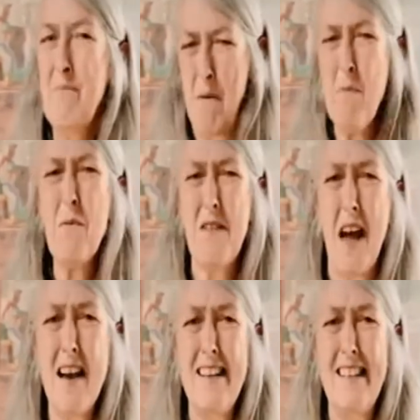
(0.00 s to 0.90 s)
The problem
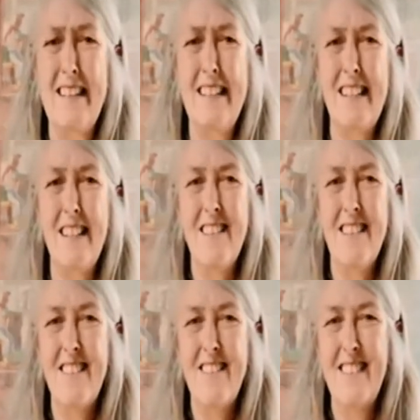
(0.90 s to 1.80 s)
with that is
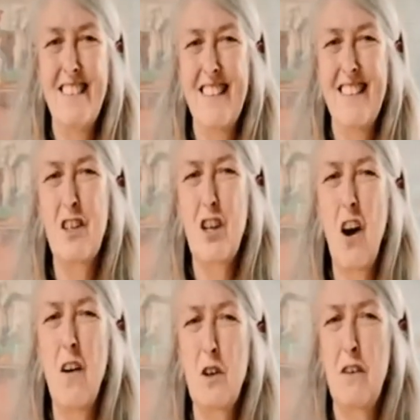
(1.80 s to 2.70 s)
there's
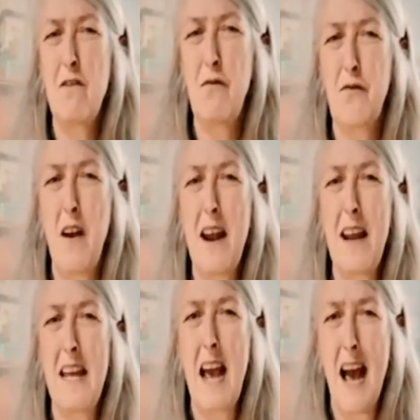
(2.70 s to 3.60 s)
a touch of the
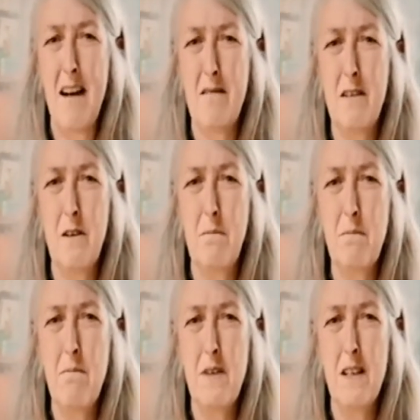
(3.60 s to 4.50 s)
Frankie Howard
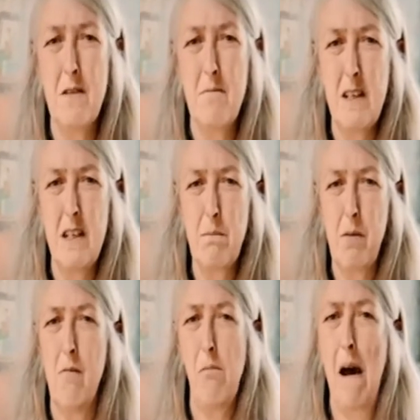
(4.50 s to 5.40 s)
Mr. and
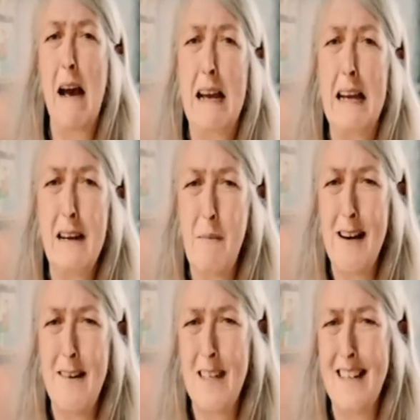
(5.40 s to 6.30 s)
Mrs. Pompeii
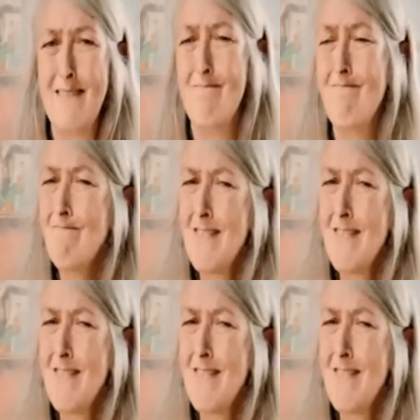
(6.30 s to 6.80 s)
about it.